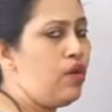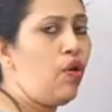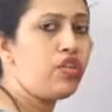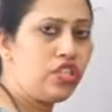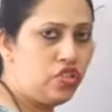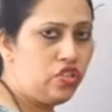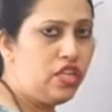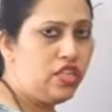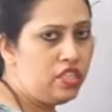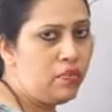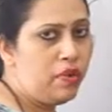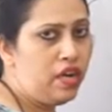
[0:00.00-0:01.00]

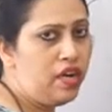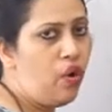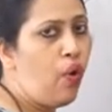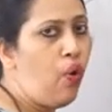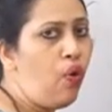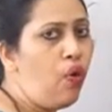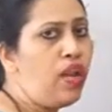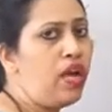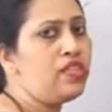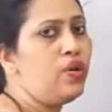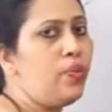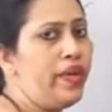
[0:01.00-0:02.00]
oxygenated blood. All
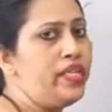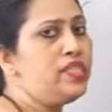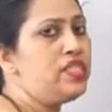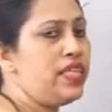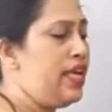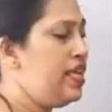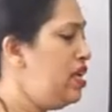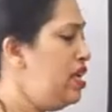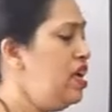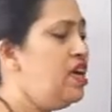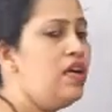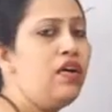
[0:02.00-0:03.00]
other veins
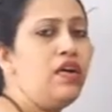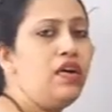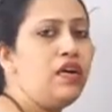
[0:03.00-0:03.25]
carry